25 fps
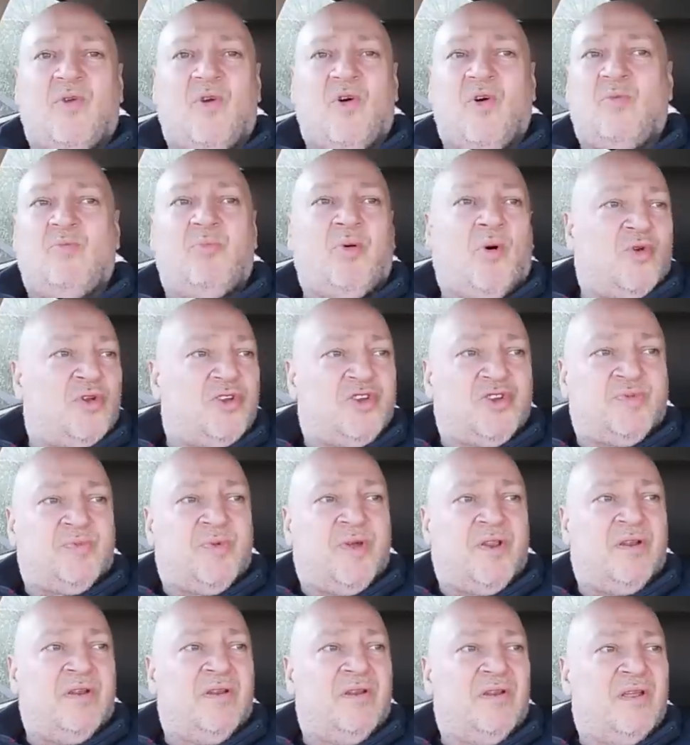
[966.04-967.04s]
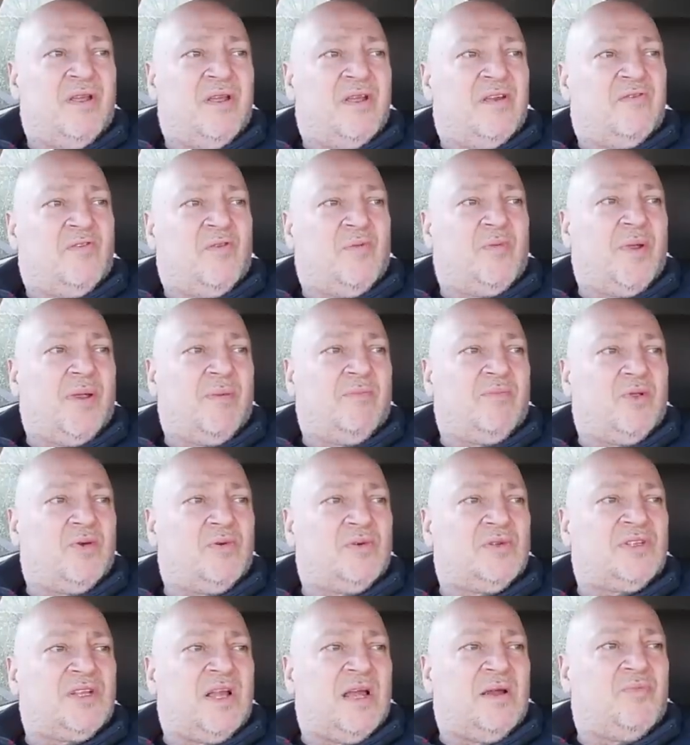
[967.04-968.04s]
or punishment for people
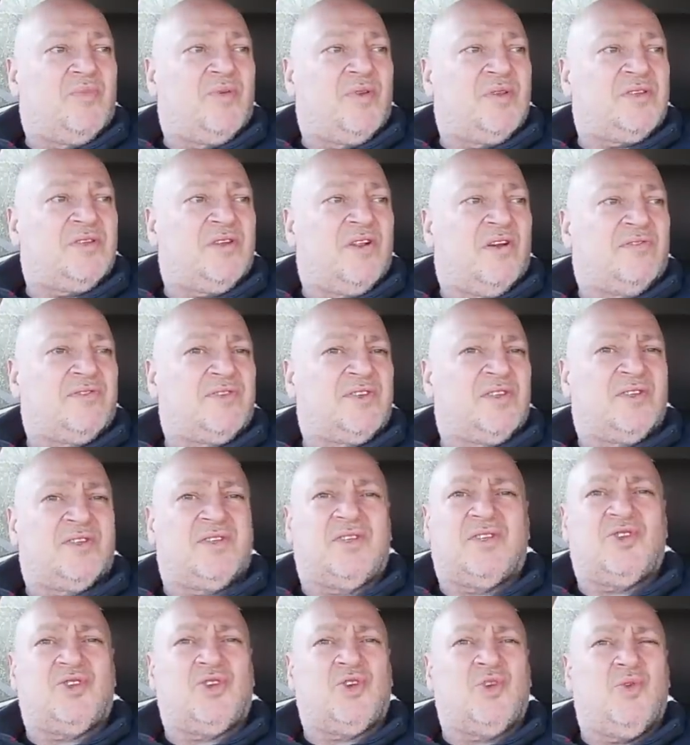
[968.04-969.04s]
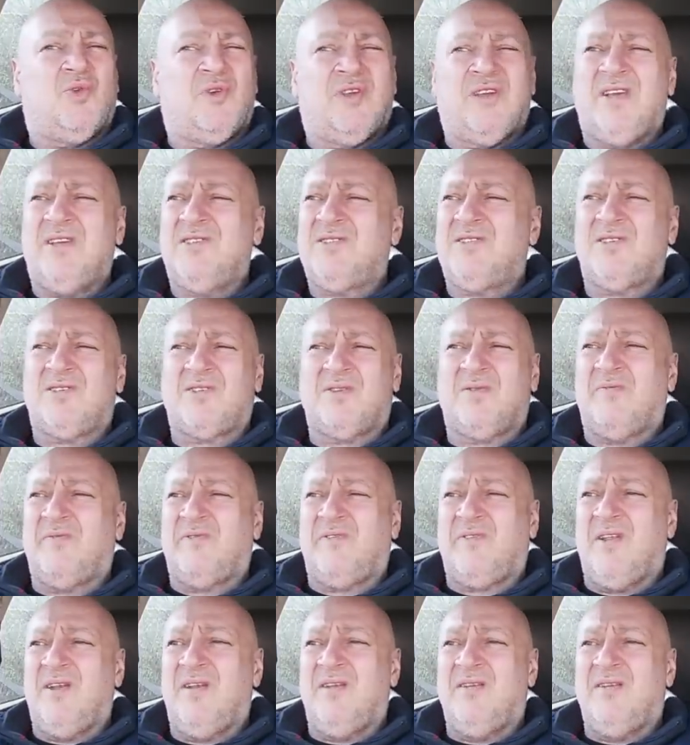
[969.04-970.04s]
who attack prison officers, to 2 years or something.